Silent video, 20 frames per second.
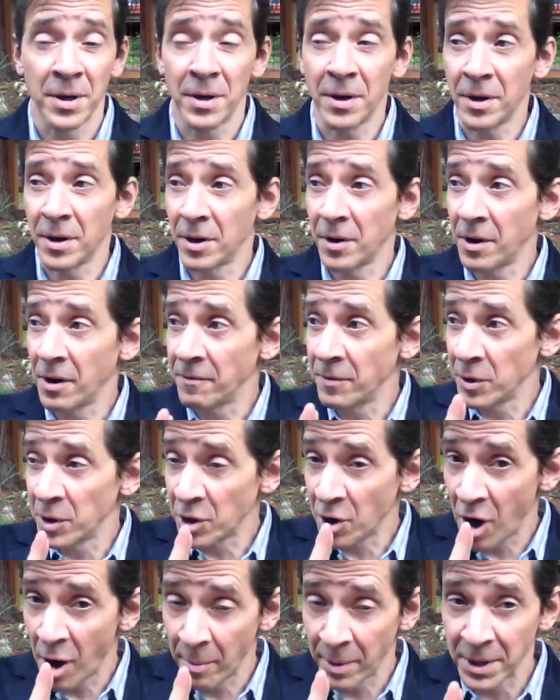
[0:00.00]
a very
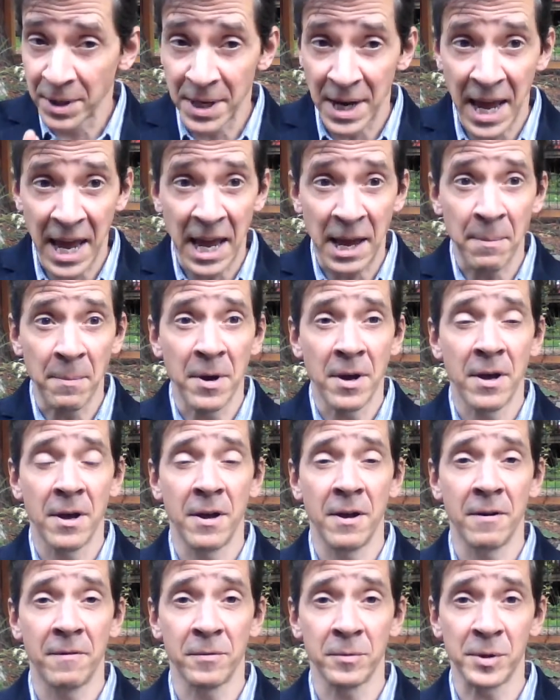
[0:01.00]
common name
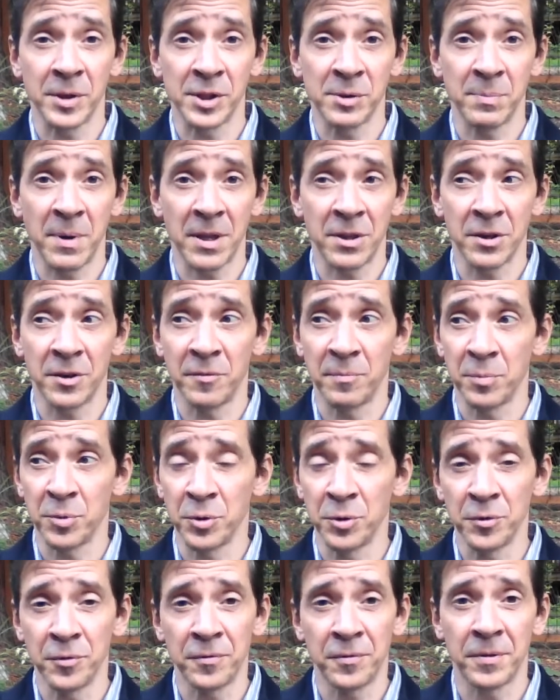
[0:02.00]
for this method of
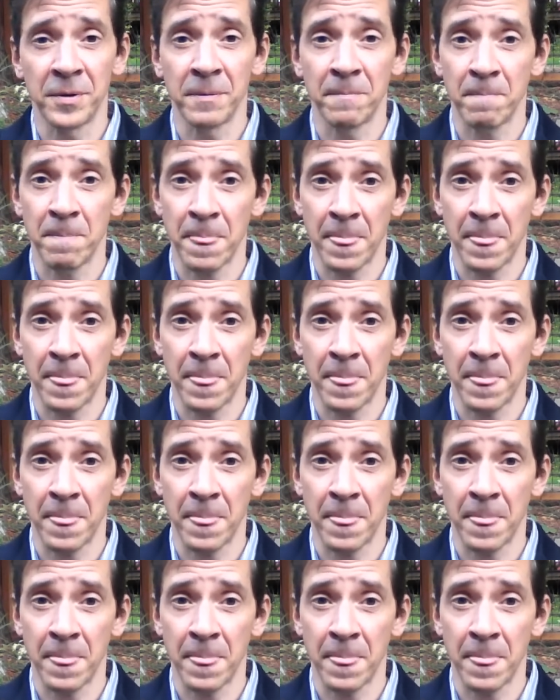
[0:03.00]
proof